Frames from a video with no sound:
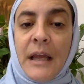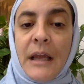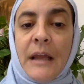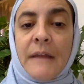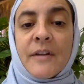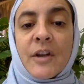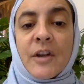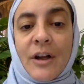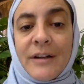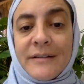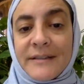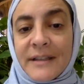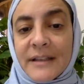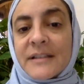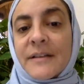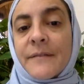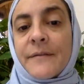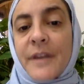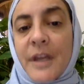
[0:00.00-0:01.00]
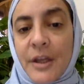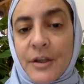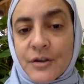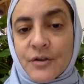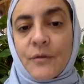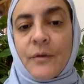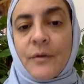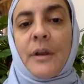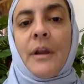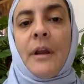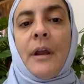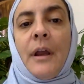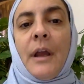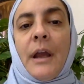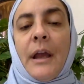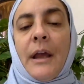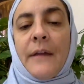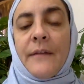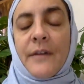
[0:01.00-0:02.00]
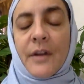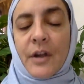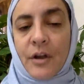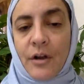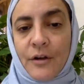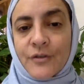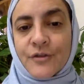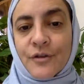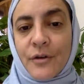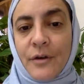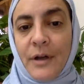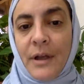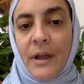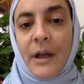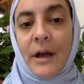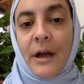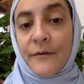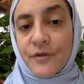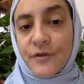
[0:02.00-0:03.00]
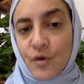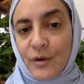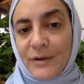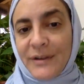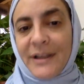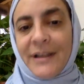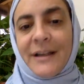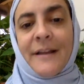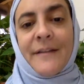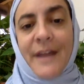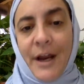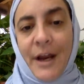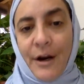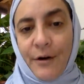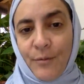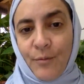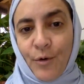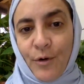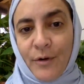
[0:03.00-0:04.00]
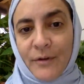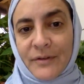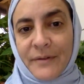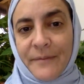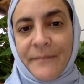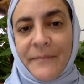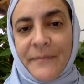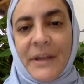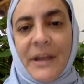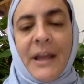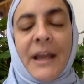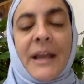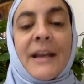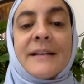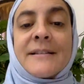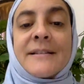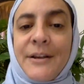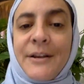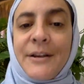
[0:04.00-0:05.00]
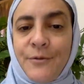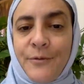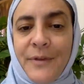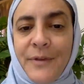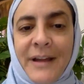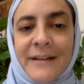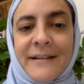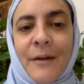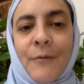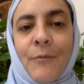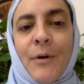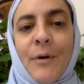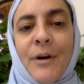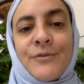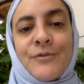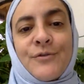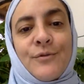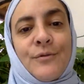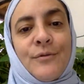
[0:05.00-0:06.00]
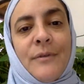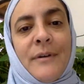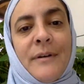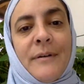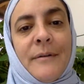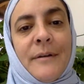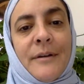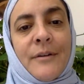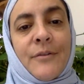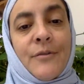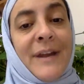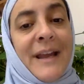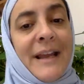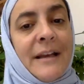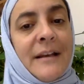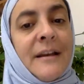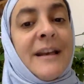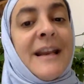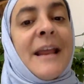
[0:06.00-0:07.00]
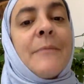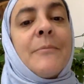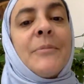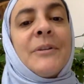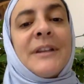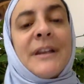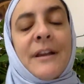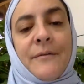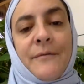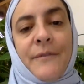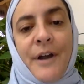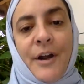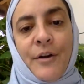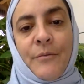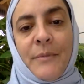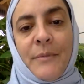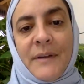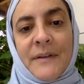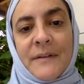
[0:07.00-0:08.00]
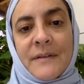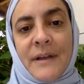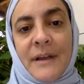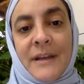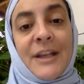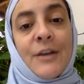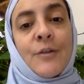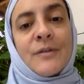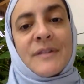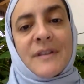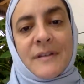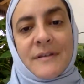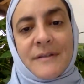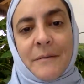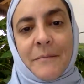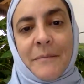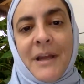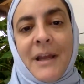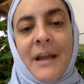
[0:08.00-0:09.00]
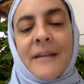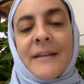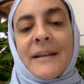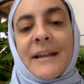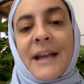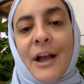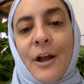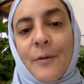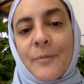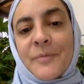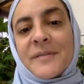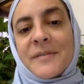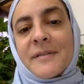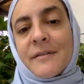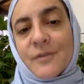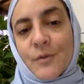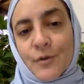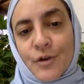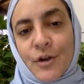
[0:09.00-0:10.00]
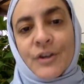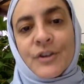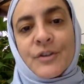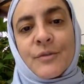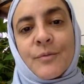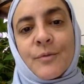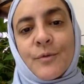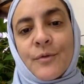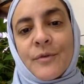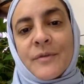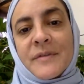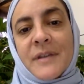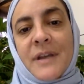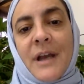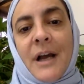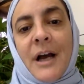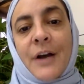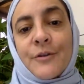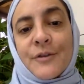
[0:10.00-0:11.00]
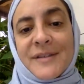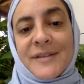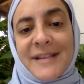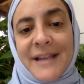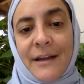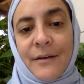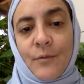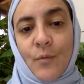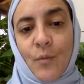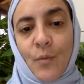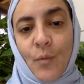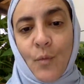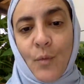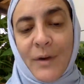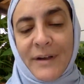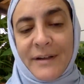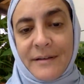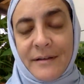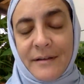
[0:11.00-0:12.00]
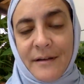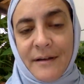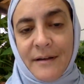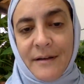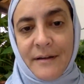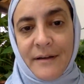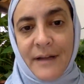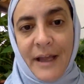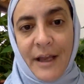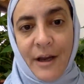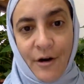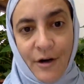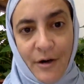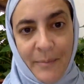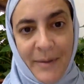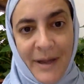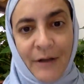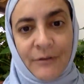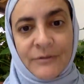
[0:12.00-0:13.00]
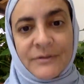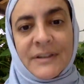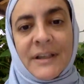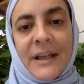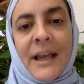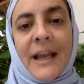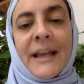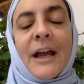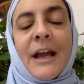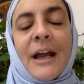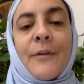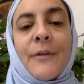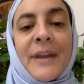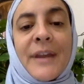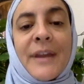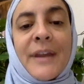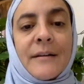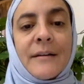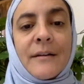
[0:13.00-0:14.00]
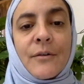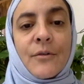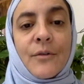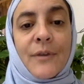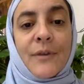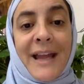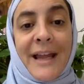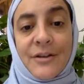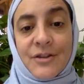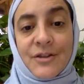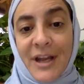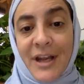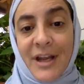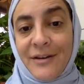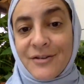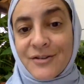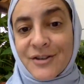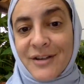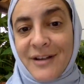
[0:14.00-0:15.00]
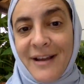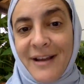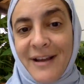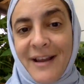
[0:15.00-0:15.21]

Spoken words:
in the context of the history and the culture of Jordan and the Arab world. And as I do that, I want to create an enabling environment, an ecosystem that helps social entrepreneurs understand what they are about and how they can create change,